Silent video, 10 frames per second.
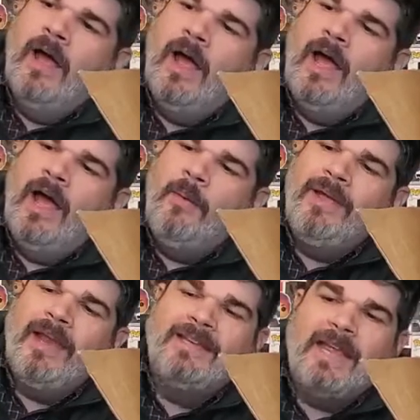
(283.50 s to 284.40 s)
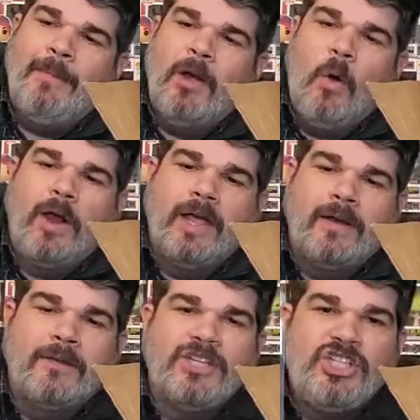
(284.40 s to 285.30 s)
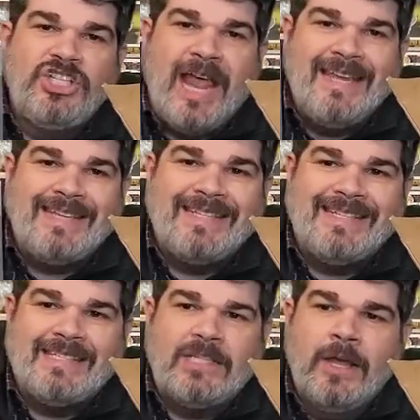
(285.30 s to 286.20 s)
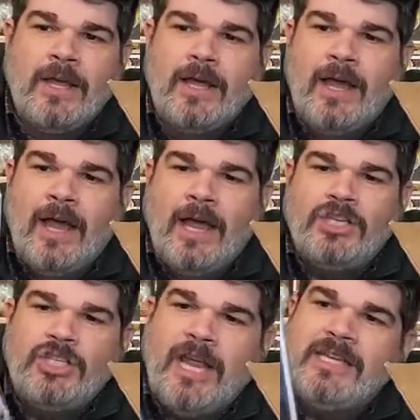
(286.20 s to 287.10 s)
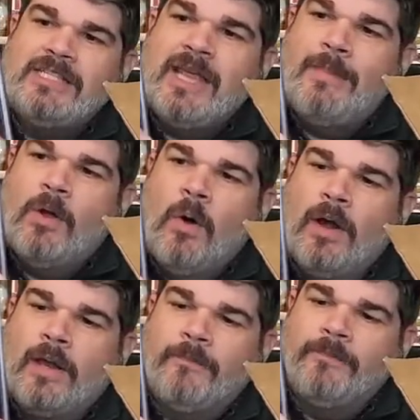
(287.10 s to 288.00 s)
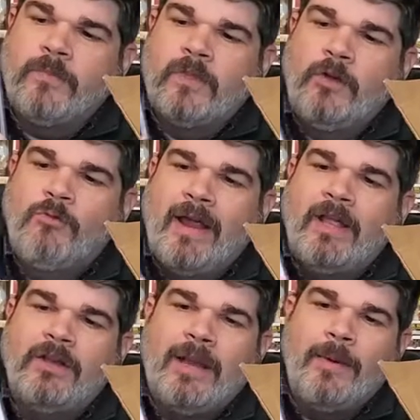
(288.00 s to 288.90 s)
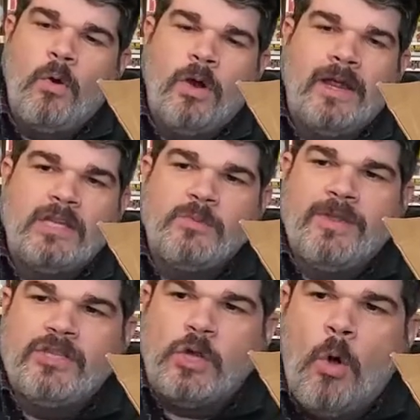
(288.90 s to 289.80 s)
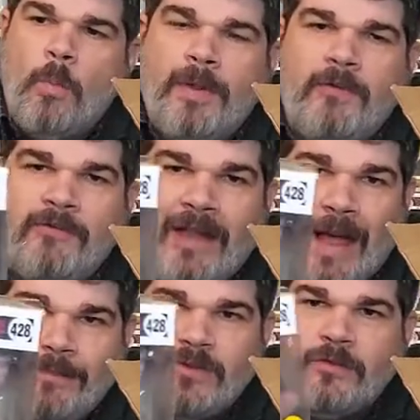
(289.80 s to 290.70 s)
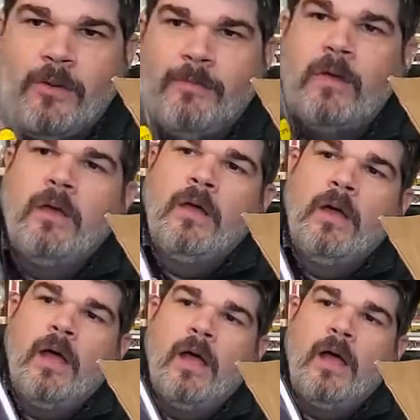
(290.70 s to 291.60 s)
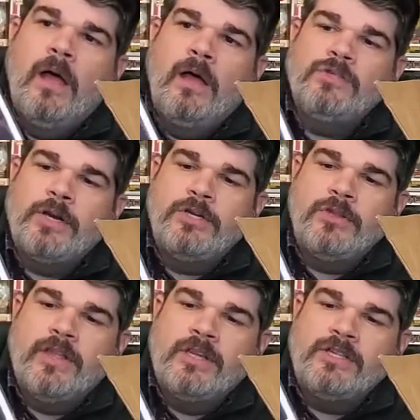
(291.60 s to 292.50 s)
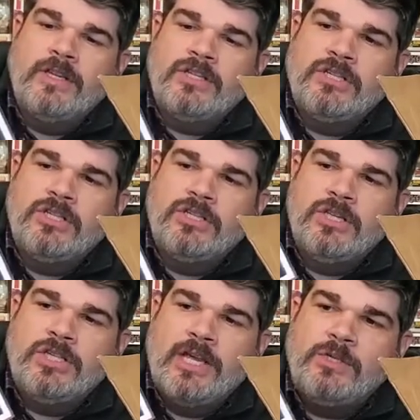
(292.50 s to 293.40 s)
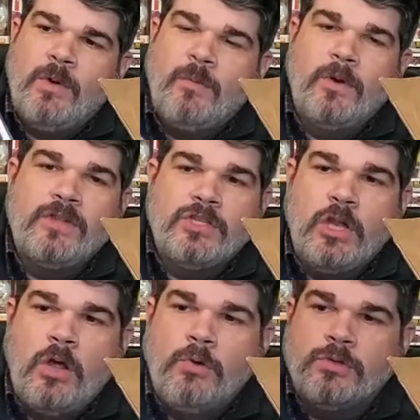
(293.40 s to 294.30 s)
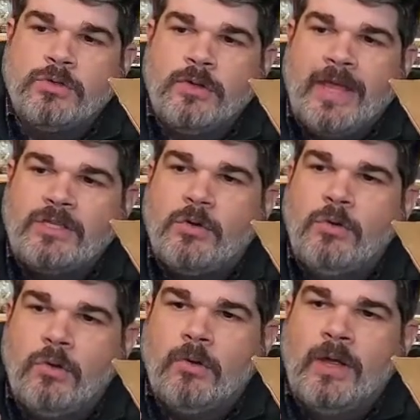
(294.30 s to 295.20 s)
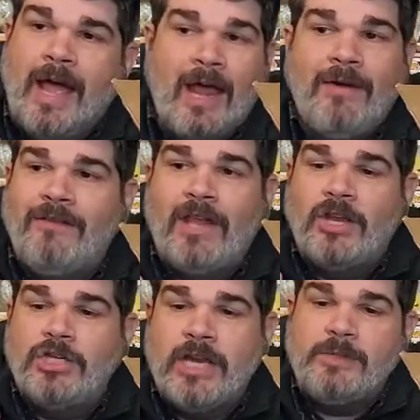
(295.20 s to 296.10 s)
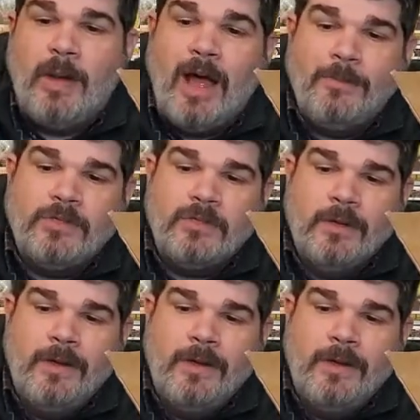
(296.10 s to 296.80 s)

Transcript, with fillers: Ah, we got a Demogorgon, Chase. A Chase Demogorgon. The regular Demogorgon is with its open flaps from Uh, Stranger Things, and this is the Chase one where it's closed, so that's cool. I don't have a lot of Chase Pops,